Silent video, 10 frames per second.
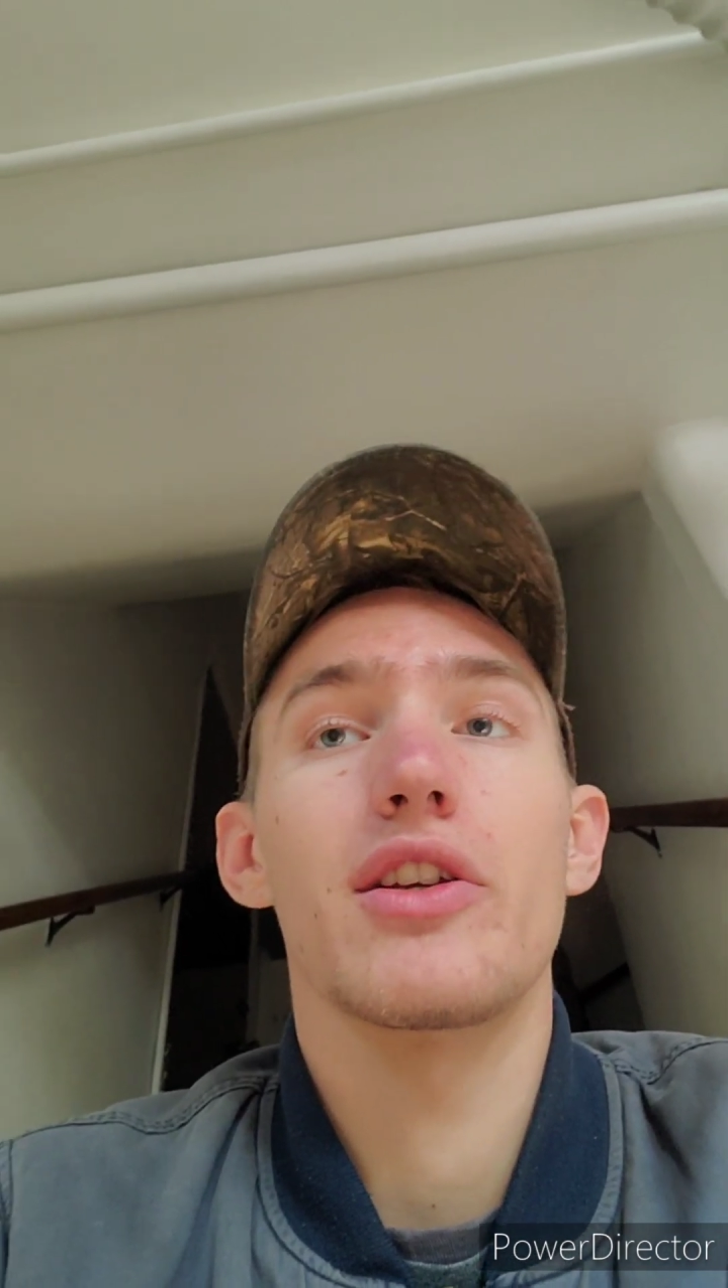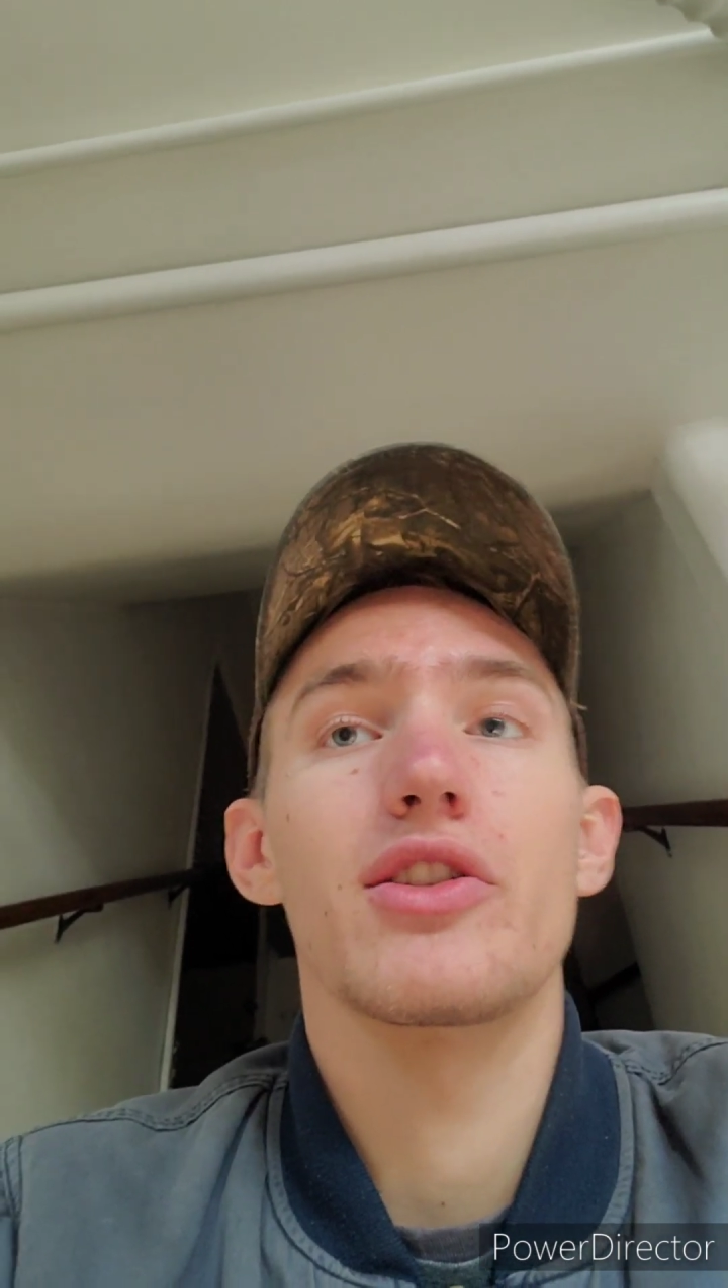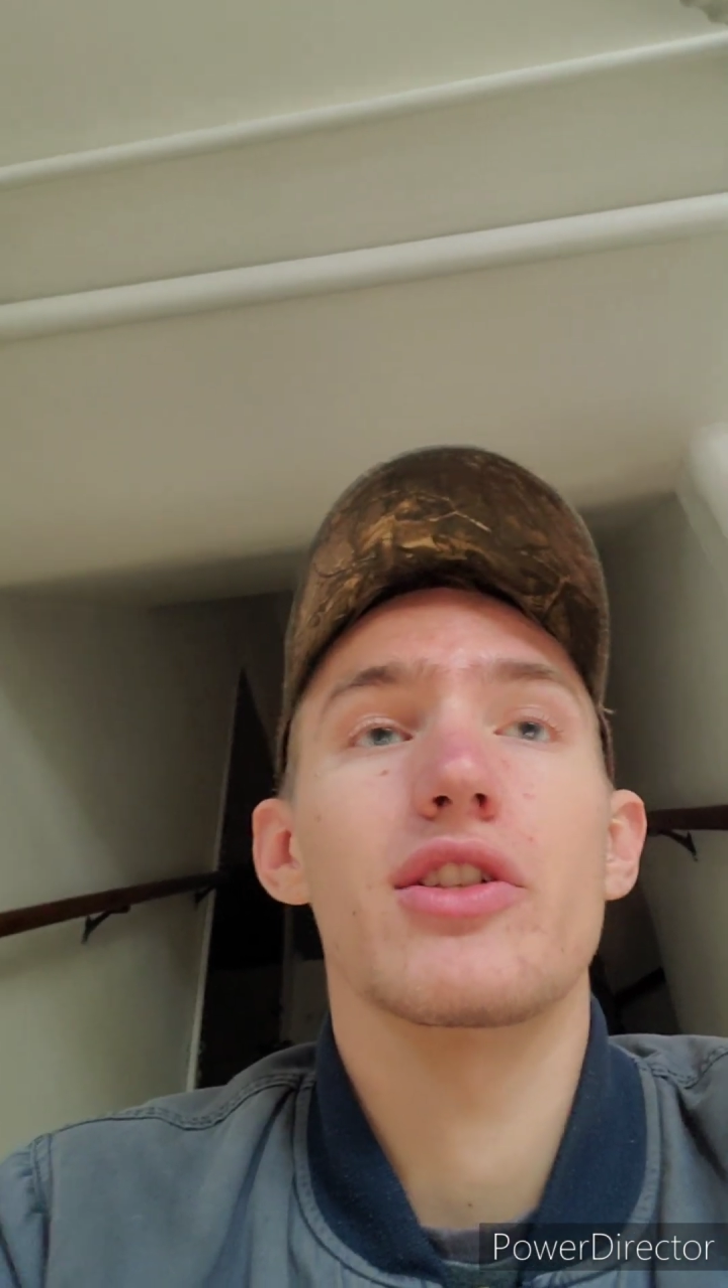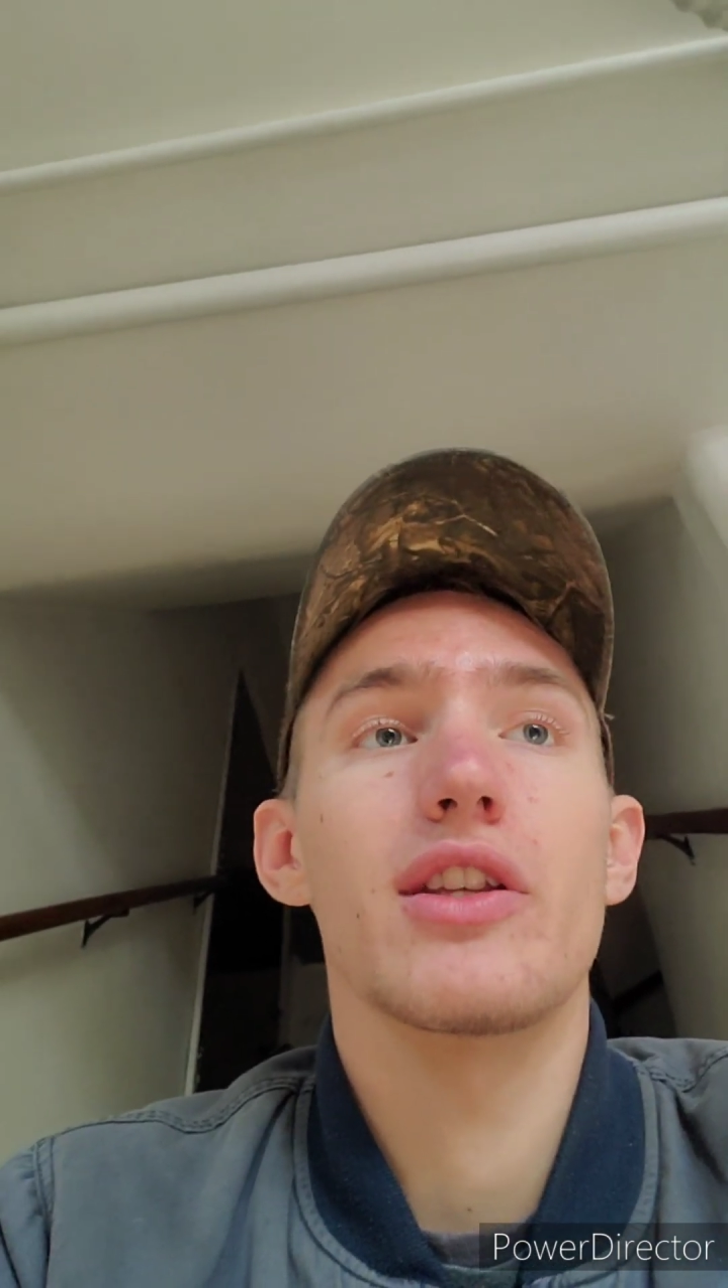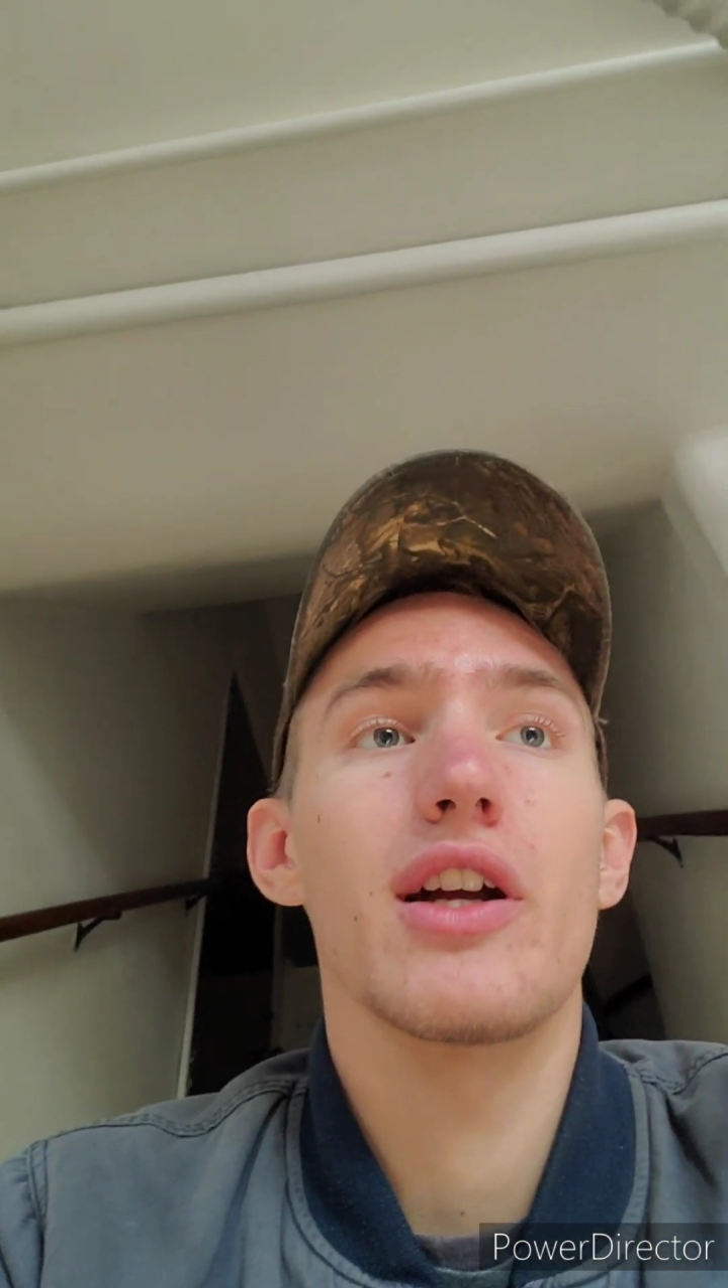
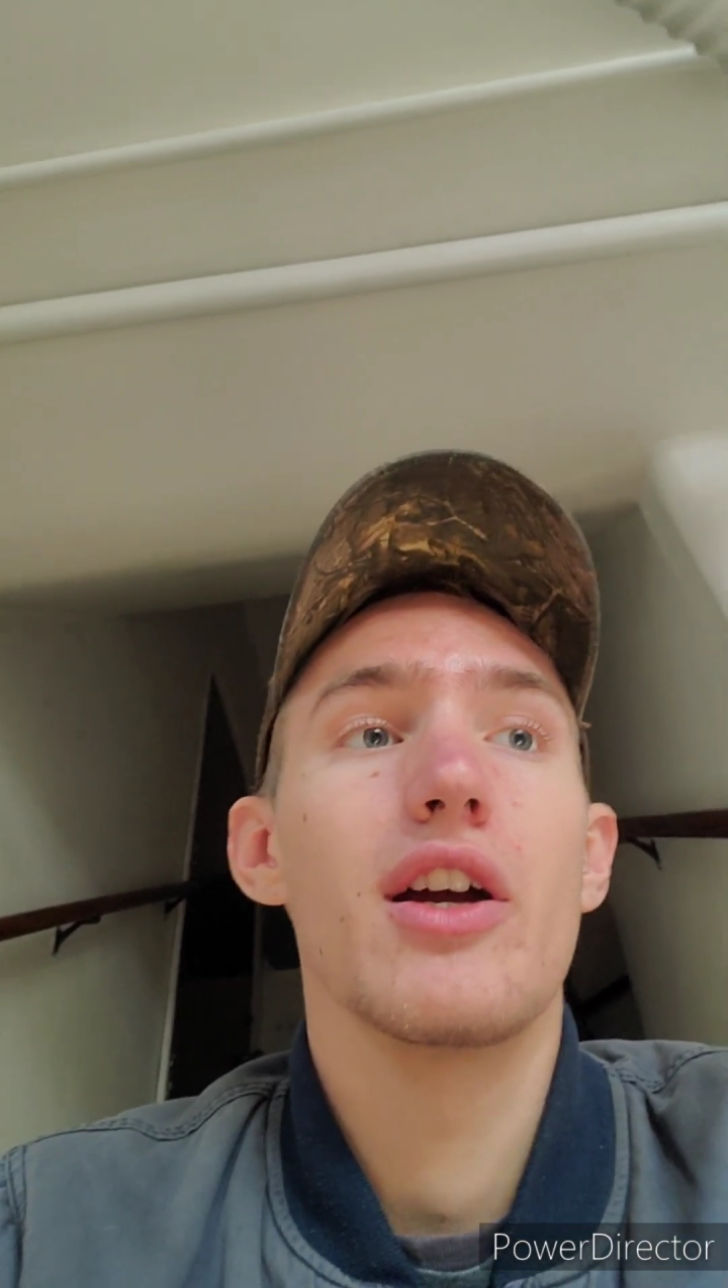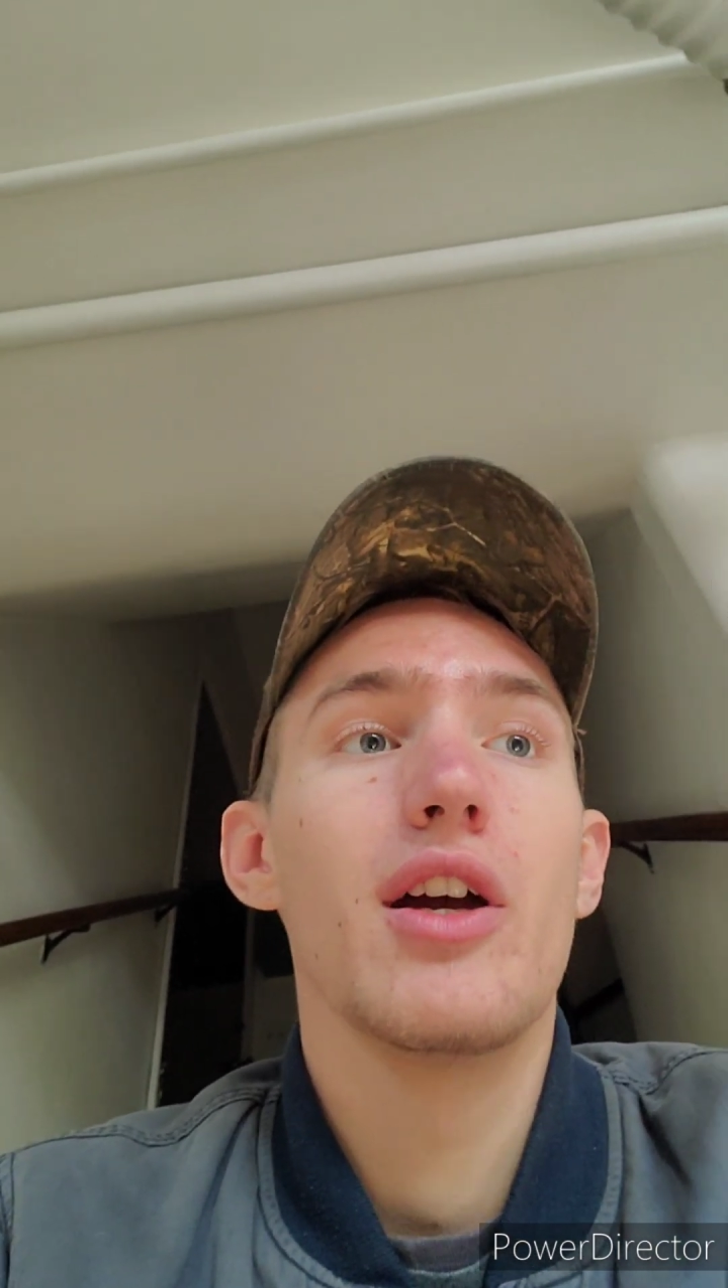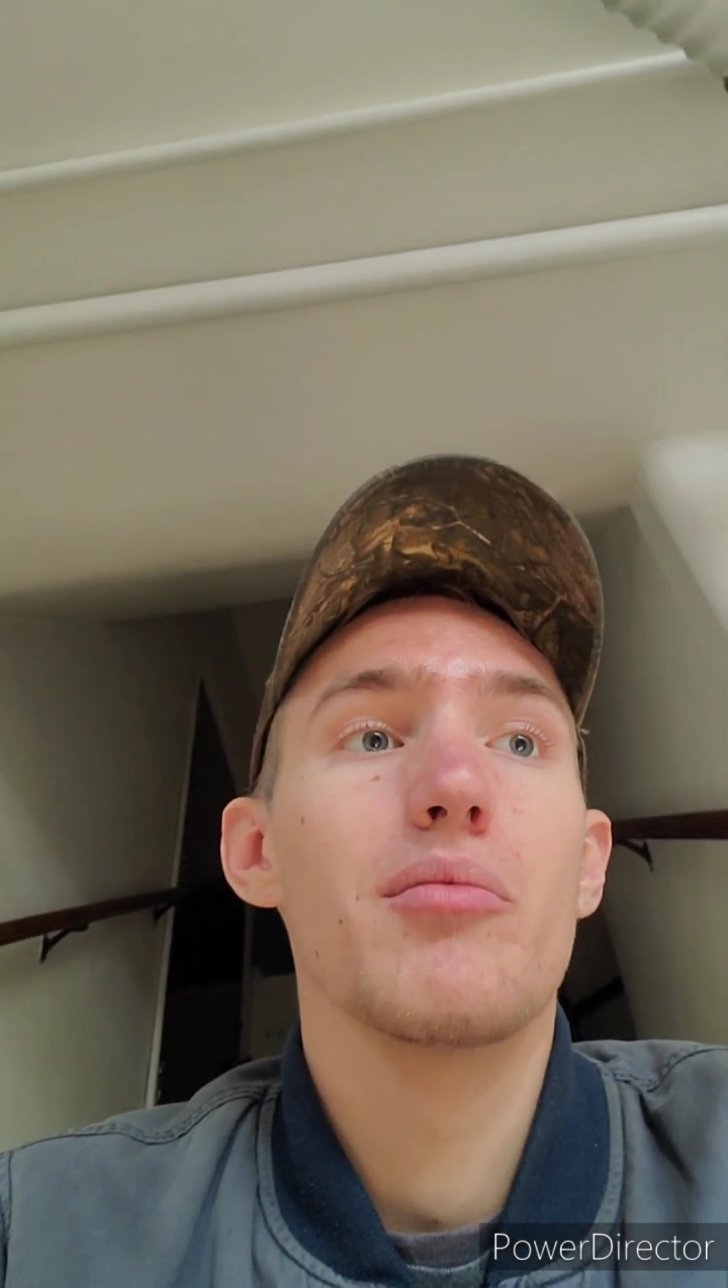things into there.